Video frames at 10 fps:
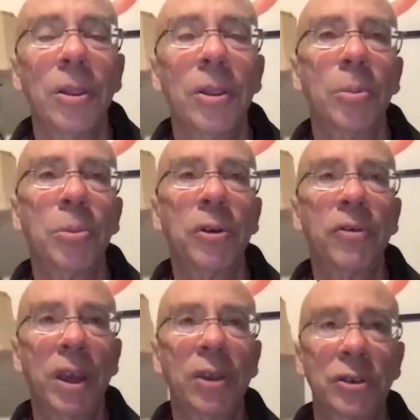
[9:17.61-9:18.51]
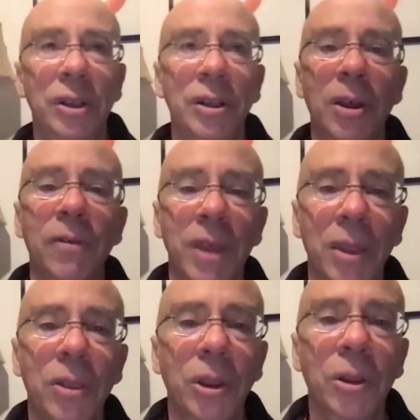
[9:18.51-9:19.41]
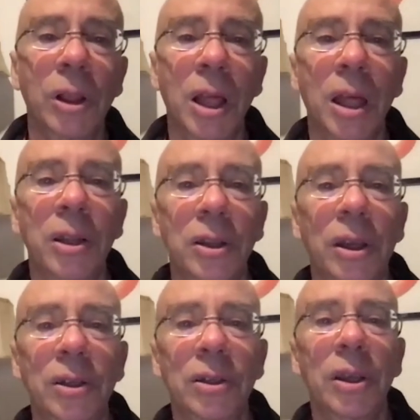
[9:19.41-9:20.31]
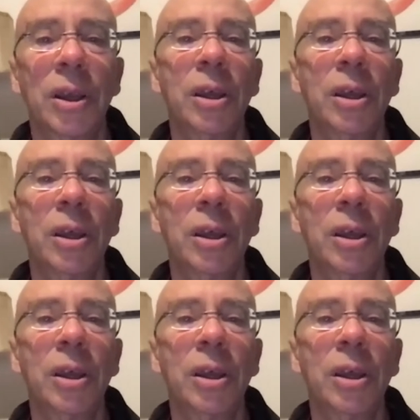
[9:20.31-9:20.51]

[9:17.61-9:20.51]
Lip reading: the perfection of ethical conduct,